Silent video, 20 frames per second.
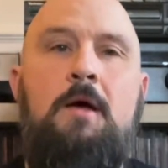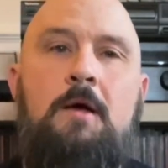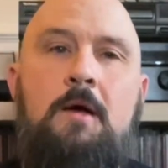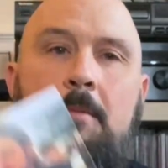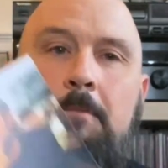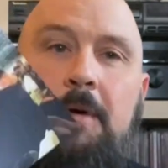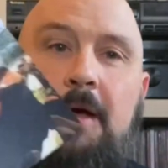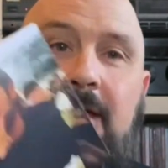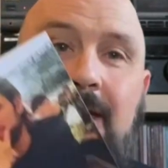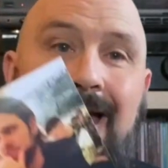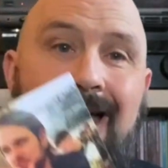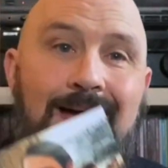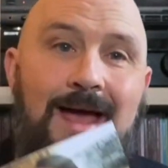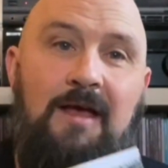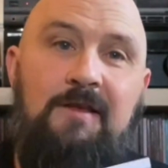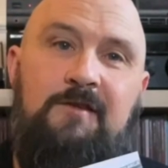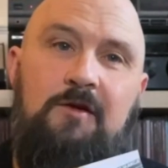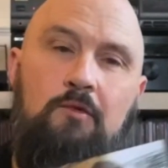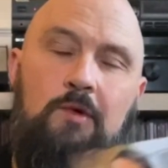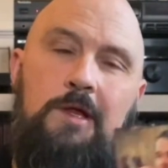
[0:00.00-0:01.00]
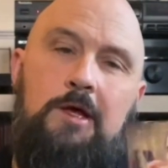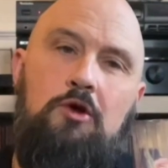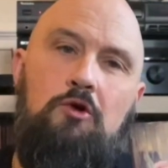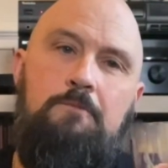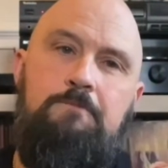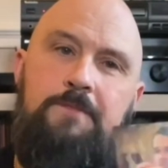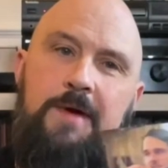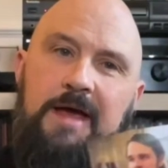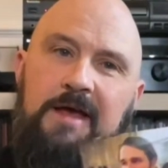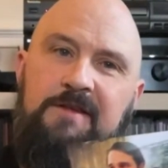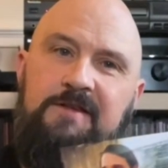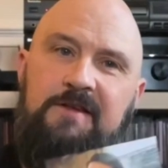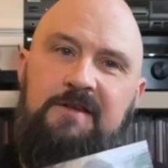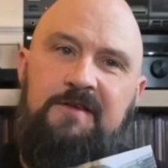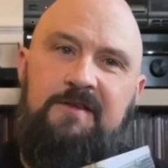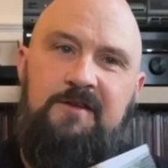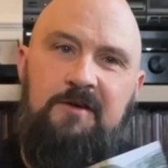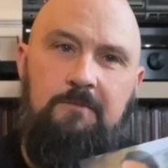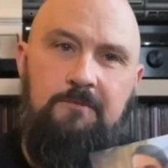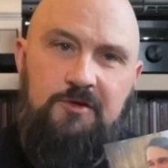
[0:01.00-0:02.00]
But yeah, it's a really good mix. There's
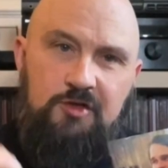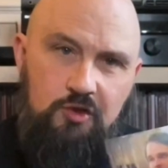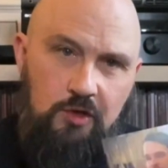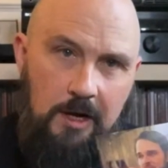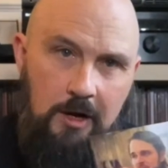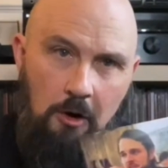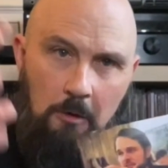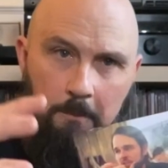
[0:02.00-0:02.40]
some straight